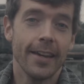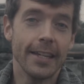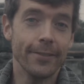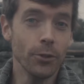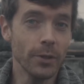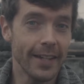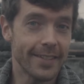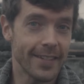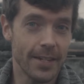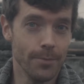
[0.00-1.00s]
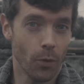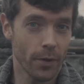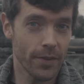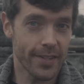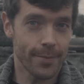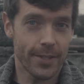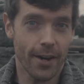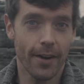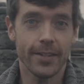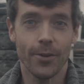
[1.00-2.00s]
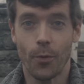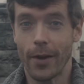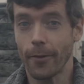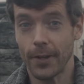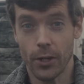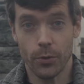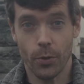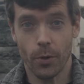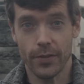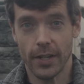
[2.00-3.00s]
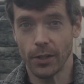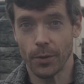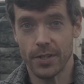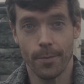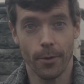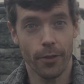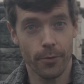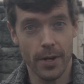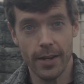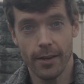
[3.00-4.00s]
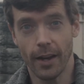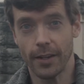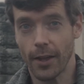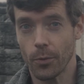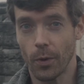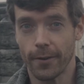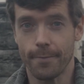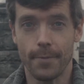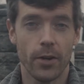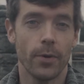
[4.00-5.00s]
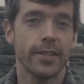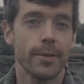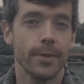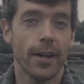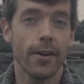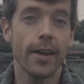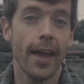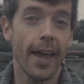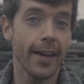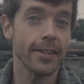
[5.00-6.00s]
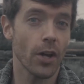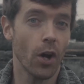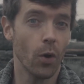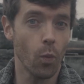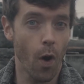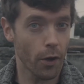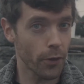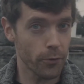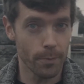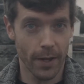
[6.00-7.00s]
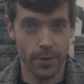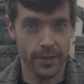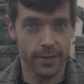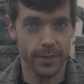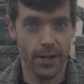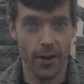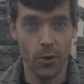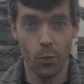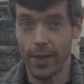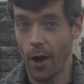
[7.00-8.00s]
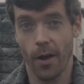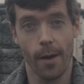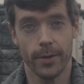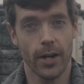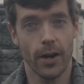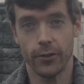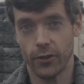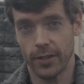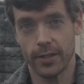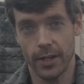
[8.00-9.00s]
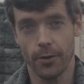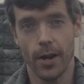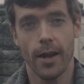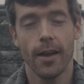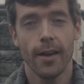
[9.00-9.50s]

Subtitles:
If you'd like to see more of the cemeteries, we have a video tour of St. Louis number 3, another one of Metairie Cemetery, and a walk through Metairie Cemetery without commentary, just scenery.